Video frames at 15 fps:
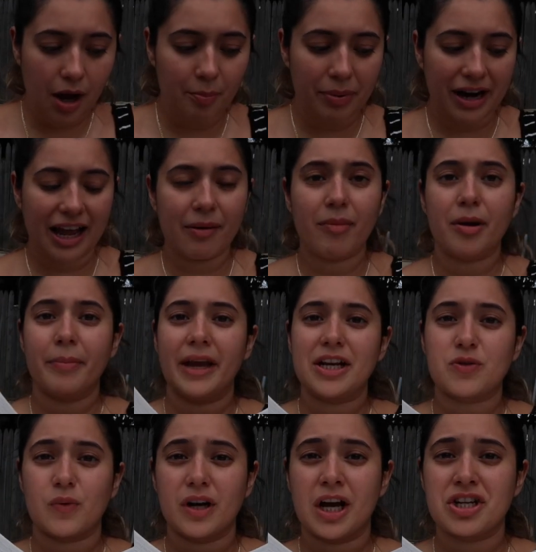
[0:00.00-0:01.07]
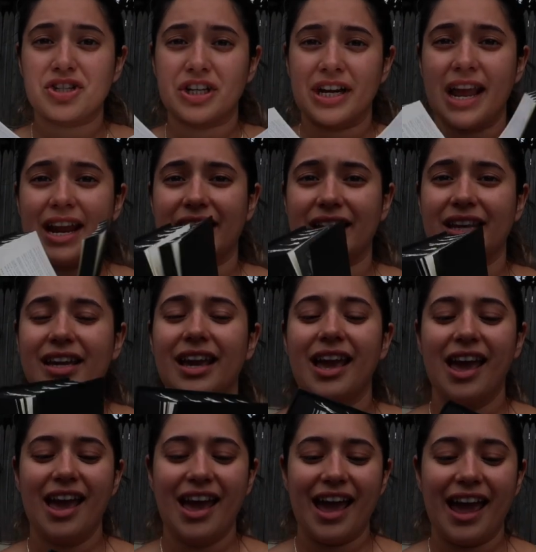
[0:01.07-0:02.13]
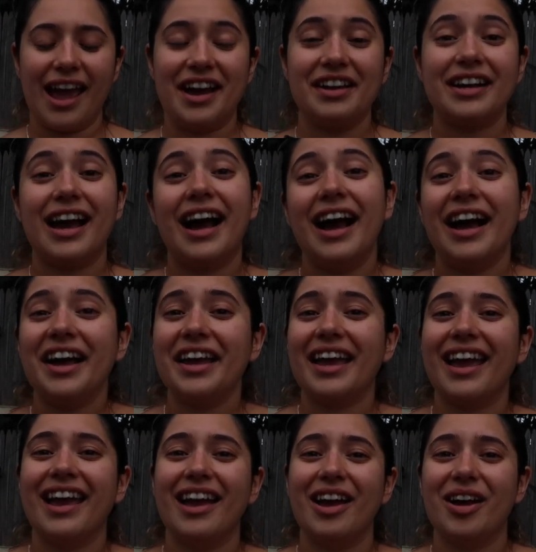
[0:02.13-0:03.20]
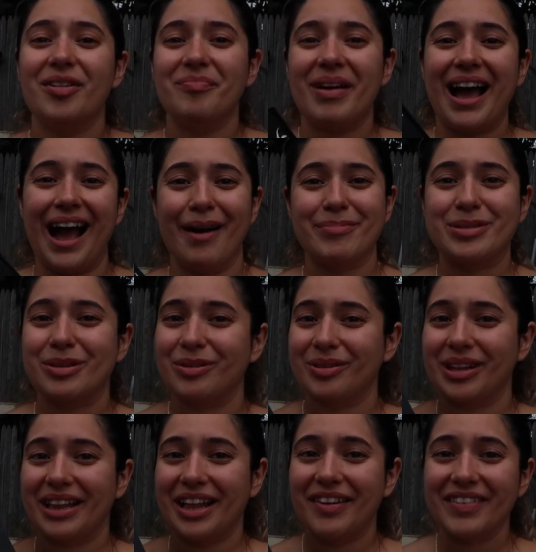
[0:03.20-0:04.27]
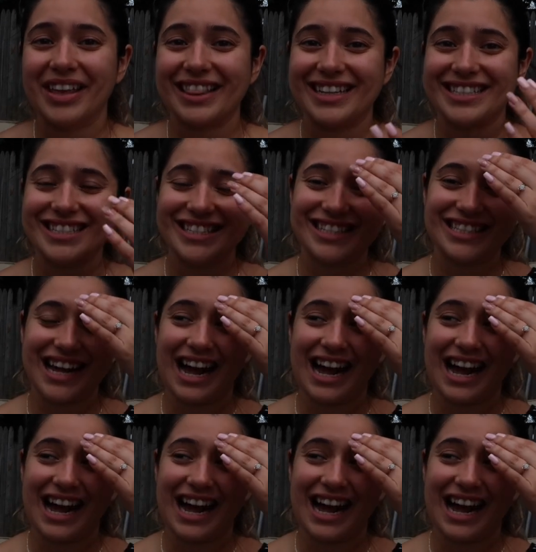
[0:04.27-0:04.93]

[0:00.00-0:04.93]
But I am on page 180 and I am absolutely loving this.